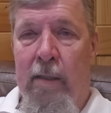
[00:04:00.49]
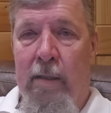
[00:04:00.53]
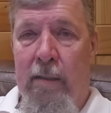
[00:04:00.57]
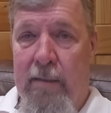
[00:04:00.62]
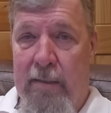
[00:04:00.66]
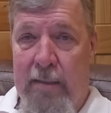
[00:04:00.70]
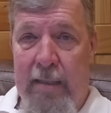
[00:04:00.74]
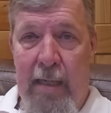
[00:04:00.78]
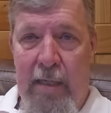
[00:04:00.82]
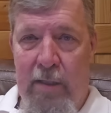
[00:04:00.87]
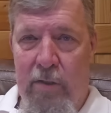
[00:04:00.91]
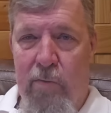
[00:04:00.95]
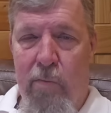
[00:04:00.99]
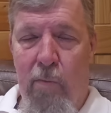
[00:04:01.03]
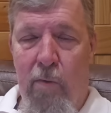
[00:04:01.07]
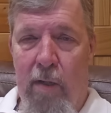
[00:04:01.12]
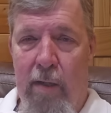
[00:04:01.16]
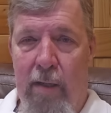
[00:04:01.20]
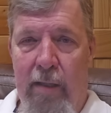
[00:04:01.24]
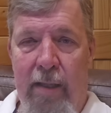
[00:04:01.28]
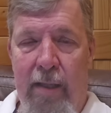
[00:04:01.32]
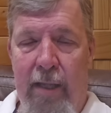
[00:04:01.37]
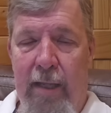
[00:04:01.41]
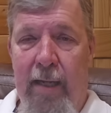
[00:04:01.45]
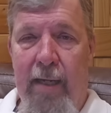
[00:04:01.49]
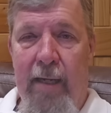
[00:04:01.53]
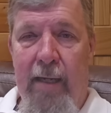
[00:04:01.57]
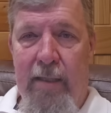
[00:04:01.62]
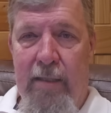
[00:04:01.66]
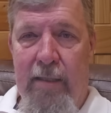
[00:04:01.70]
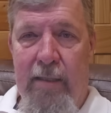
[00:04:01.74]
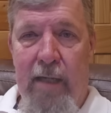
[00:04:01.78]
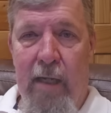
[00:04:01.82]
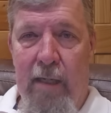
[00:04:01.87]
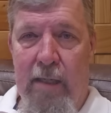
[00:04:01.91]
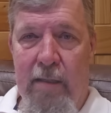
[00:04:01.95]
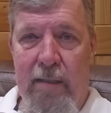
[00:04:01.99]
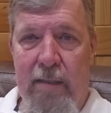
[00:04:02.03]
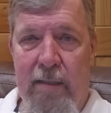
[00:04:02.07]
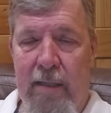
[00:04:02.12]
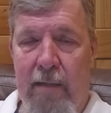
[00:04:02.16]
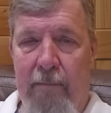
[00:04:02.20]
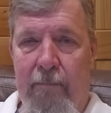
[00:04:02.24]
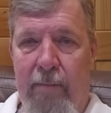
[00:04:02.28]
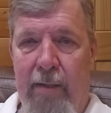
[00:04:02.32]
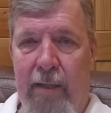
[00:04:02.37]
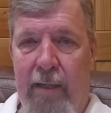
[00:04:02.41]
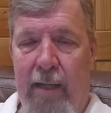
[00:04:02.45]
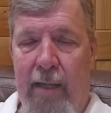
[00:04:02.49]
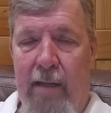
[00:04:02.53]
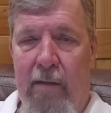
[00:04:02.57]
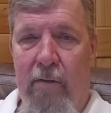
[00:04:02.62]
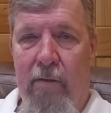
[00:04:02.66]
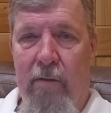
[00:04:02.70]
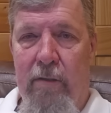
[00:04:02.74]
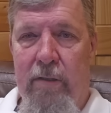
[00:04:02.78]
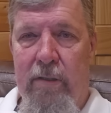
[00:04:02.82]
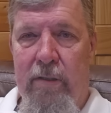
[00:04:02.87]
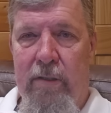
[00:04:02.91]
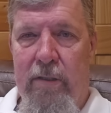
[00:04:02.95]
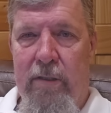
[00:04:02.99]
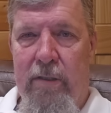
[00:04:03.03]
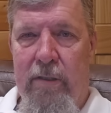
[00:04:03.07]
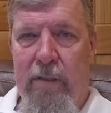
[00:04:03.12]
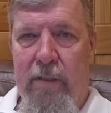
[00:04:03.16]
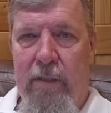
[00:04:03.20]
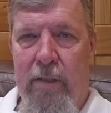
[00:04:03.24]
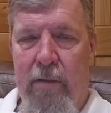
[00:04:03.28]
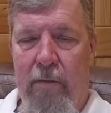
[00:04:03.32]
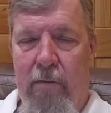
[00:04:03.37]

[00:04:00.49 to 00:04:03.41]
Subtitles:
says one thing and does something else, you